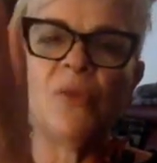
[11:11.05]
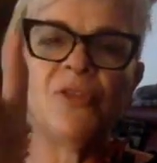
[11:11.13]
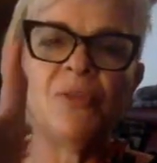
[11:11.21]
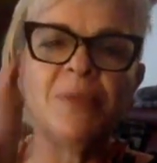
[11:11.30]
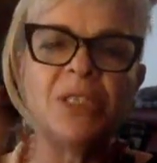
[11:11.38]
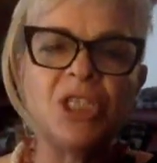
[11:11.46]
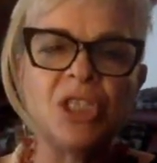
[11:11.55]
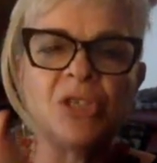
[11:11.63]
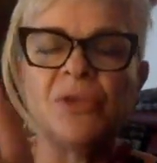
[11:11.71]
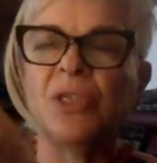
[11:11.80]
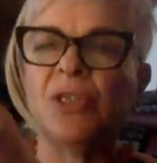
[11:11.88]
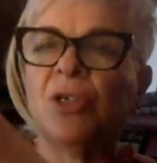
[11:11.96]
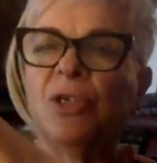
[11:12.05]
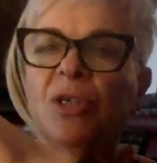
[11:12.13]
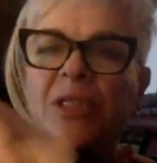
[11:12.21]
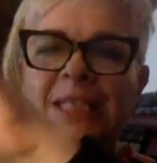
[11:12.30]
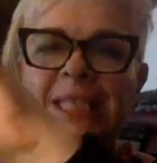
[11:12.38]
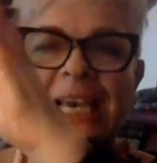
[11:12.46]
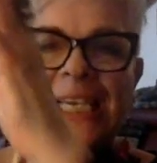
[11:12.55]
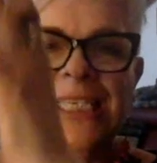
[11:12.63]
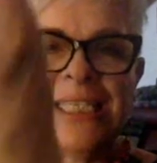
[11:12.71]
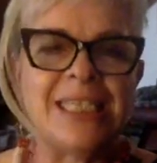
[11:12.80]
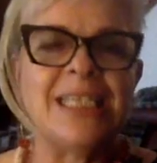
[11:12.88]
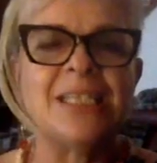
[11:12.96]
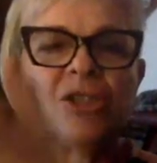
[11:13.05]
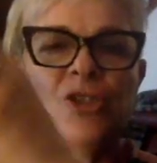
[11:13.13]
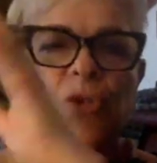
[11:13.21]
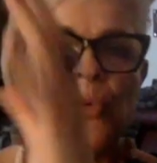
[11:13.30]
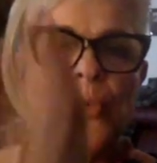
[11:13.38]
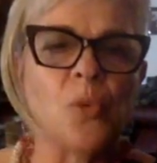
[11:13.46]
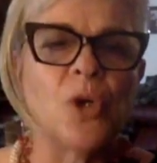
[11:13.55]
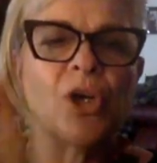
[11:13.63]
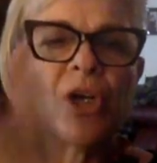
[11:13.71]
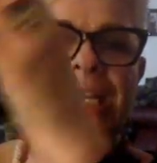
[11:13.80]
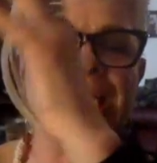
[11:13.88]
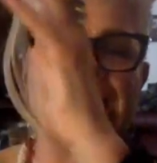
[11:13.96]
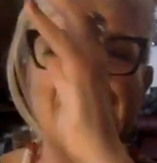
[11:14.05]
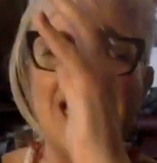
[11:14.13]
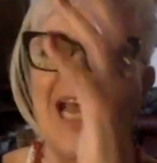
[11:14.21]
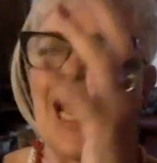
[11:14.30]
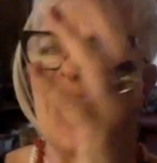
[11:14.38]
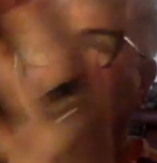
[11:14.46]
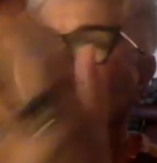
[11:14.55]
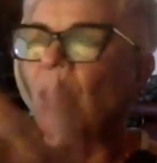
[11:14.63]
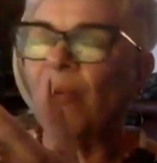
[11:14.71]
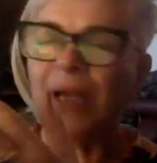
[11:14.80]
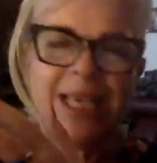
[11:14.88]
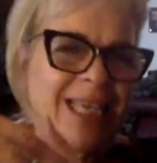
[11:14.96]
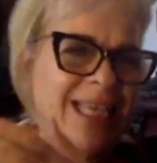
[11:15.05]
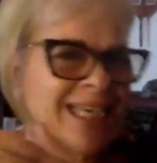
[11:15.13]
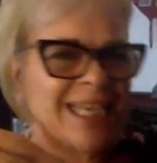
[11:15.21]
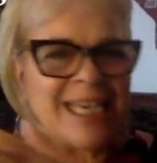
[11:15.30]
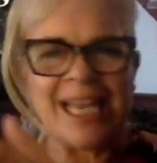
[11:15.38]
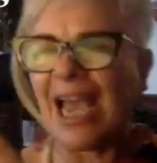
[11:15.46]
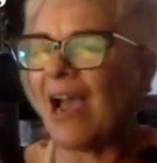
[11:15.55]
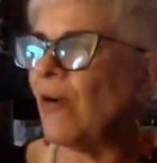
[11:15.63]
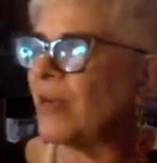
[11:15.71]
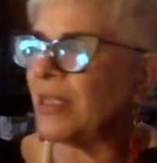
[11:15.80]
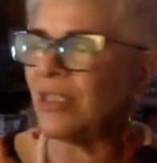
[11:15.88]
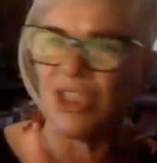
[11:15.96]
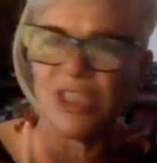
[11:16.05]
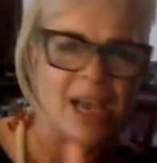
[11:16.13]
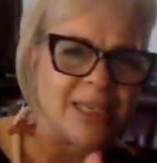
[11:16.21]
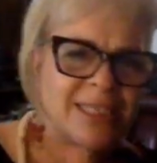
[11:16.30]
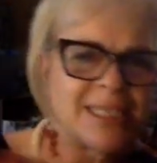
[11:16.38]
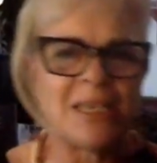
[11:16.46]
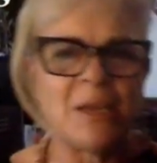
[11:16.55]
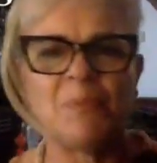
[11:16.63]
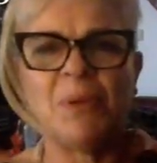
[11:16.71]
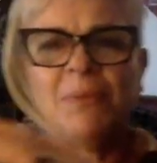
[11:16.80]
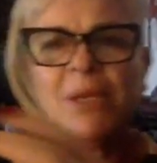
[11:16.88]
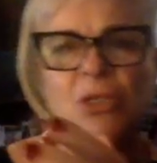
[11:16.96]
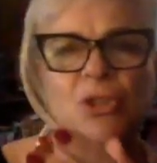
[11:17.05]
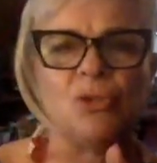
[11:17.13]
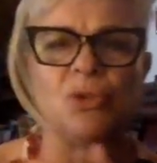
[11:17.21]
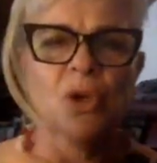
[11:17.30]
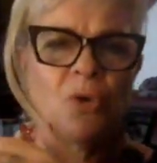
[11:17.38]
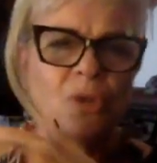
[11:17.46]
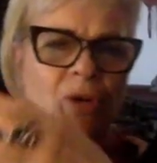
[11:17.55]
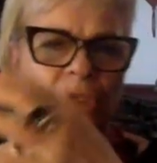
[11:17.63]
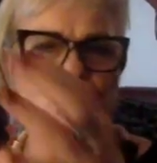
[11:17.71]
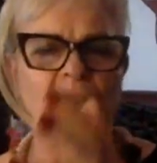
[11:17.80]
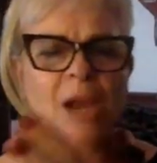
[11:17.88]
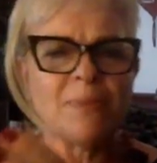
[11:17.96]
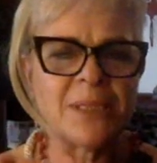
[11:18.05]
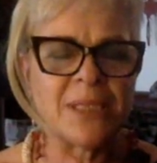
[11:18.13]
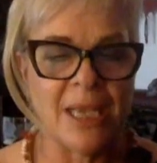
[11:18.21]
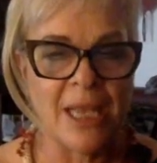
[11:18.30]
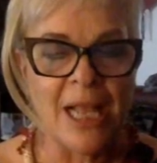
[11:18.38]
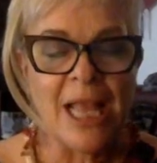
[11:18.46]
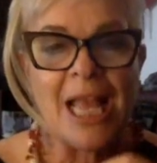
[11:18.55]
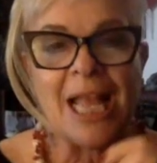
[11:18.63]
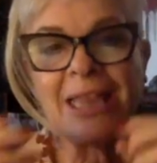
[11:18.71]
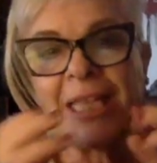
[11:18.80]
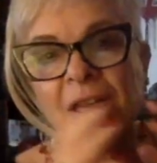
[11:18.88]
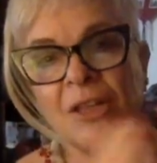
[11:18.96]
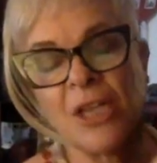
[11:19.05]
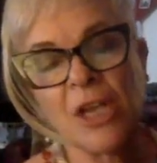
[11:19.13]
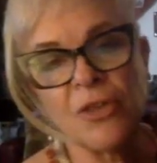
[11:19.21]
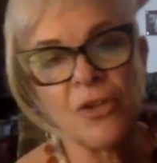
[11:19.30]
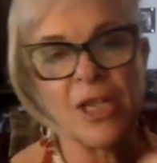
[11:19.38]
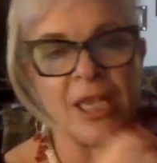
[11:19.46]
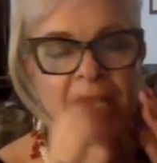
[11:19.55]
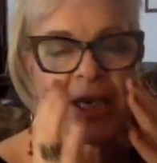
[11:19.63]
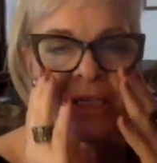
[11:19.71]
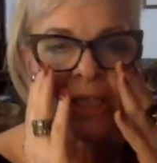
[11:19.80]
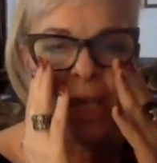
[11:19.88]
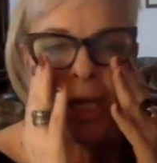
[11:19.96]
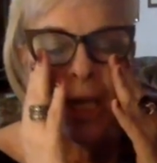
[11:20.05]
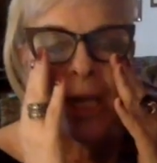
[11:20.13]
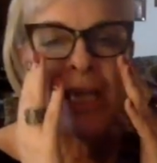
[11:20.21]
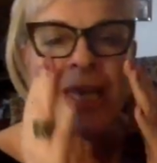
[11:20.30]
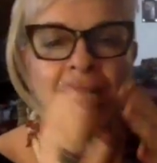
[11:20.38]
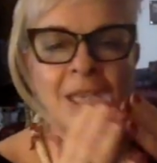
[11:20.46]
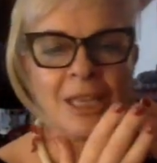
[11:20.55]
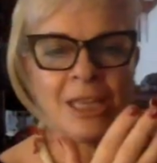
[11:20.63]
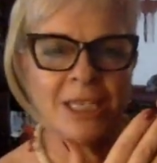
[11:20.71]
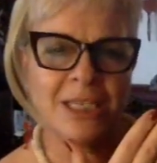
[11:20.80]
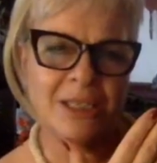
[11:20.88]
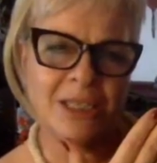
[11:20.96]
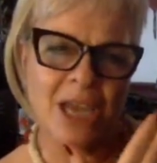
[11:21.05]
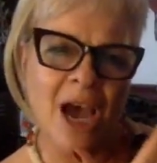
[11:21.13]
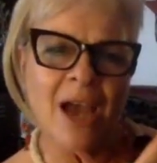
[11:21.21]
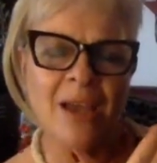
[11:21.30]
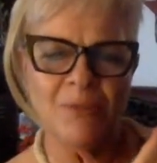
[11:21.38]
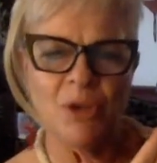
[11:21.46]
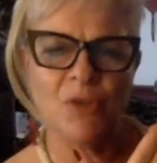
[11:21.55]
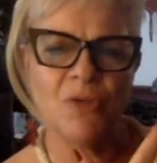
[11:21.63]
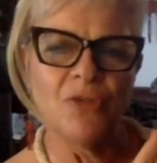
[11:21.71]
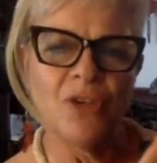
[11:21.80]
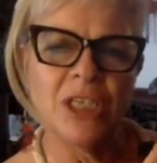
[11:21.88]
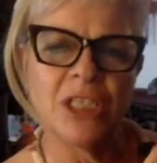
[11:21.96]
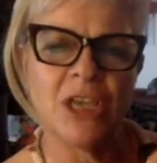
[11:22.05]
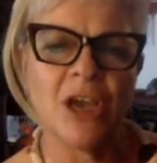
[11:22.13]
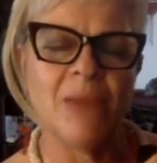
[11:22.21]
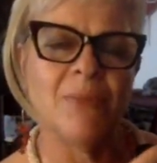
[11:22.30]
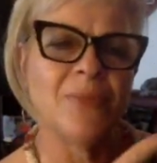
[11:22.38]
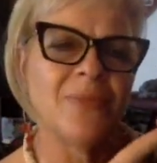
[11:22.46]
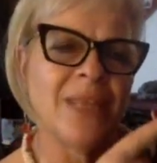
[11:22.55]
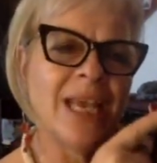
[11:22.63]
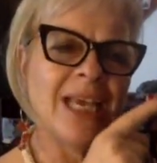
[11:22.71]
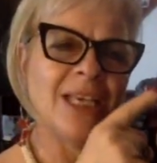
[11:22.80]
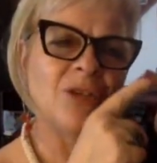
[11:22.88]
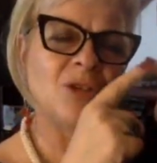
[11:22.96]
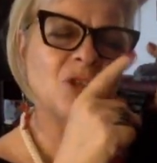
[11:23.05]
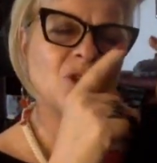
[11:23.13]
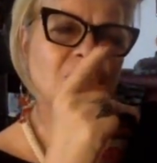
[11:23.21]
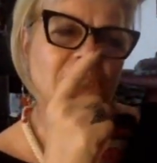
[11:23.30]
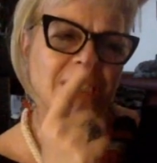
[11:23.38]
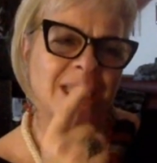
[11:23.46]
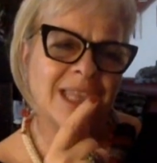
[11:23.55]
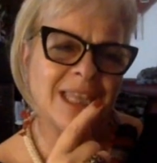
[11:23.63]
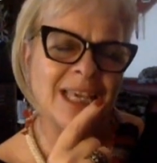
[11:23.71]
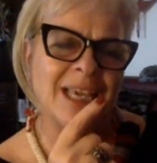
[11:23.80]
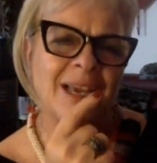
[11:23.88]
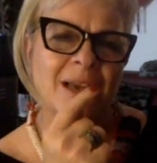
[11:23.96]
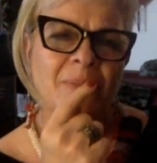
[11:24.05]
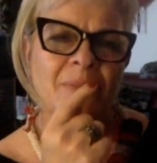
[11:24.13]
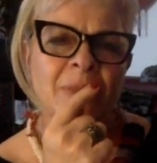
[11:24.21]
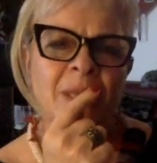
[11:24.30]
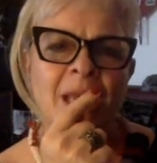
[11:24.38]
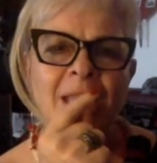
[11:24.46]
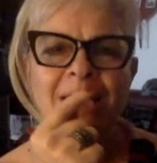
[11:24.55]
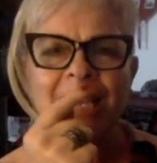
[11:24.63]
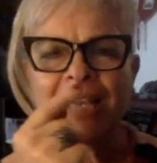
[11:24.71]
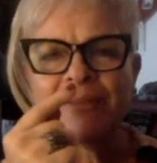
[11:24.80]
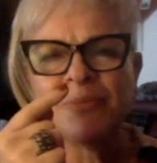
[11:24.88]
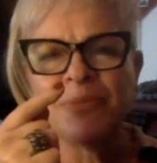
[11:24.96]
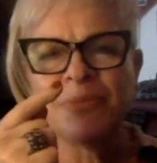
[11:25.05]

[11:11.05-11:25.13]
of the material goods, the ideas, your work, and and going in and out and sidestepping because you know there are traps. And then on the other hand, in the time, your free time, you start to think that